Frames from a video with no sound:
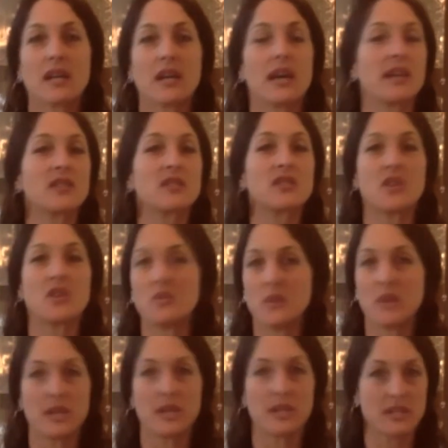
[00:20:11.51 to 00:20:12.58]
I don't
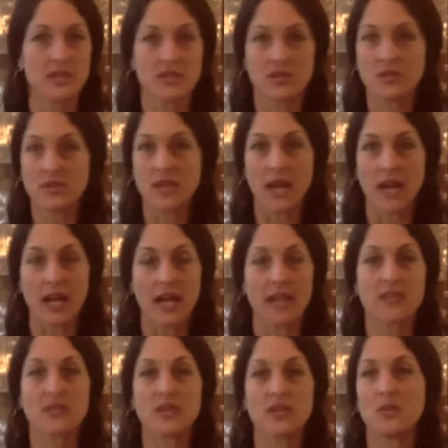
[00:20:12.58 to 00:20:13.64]
want to do that. I
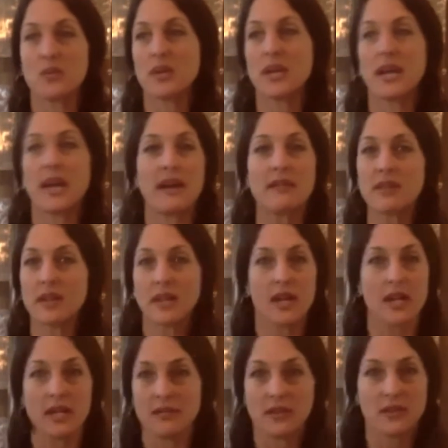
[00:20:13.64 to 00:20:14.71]
don't want to have that
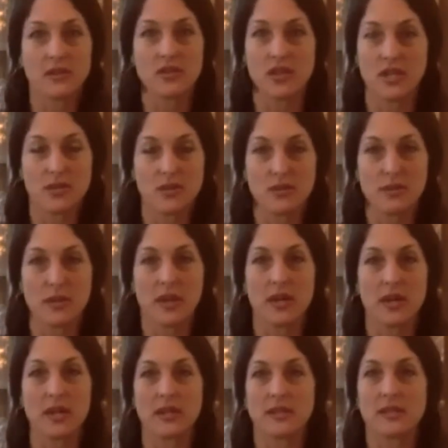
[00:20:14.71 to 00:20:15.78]
kind of exchange with my
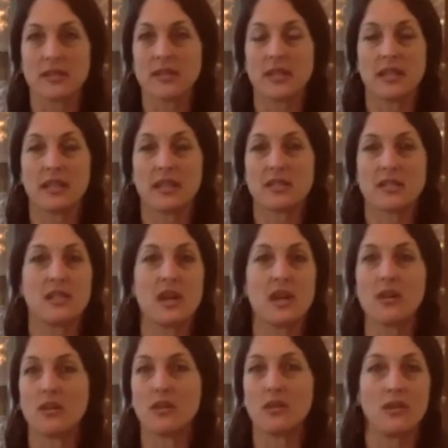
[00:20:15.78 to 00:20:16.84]
audience.
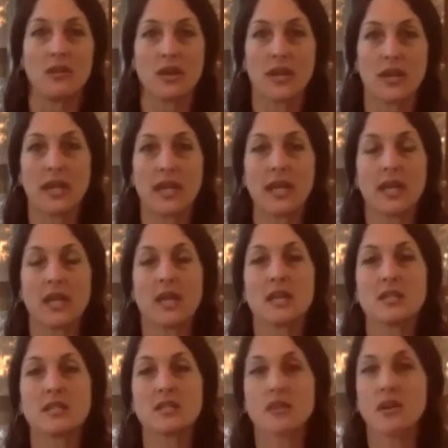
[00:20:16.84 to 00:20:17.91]
No.
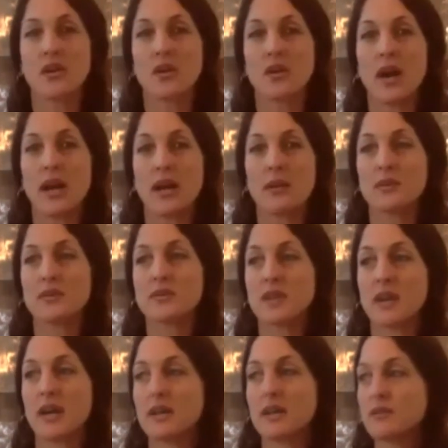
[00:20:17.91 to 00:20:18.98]
So I was
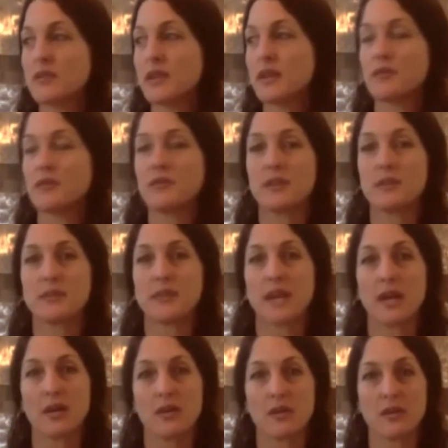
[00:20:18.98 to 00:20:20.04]
kind of like flipped
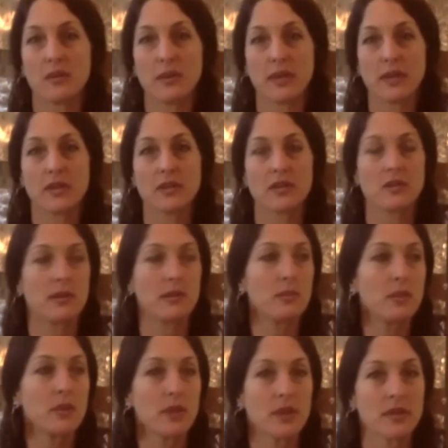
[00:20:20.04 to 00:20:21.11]
out. What am I going to do? I'm
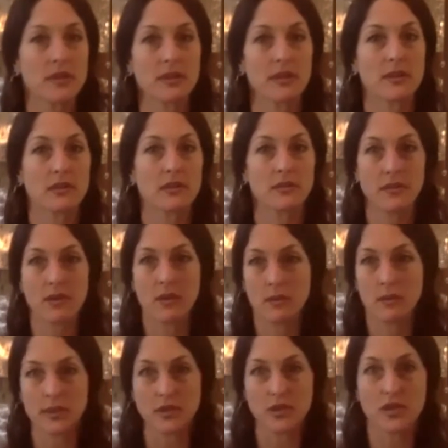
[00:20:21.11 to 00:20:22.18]
booked for a whole
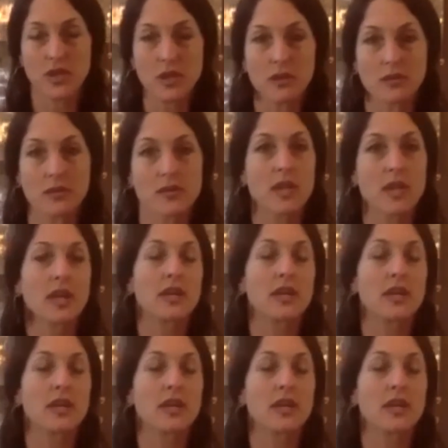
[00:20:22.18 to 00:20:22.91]
bunch of shows.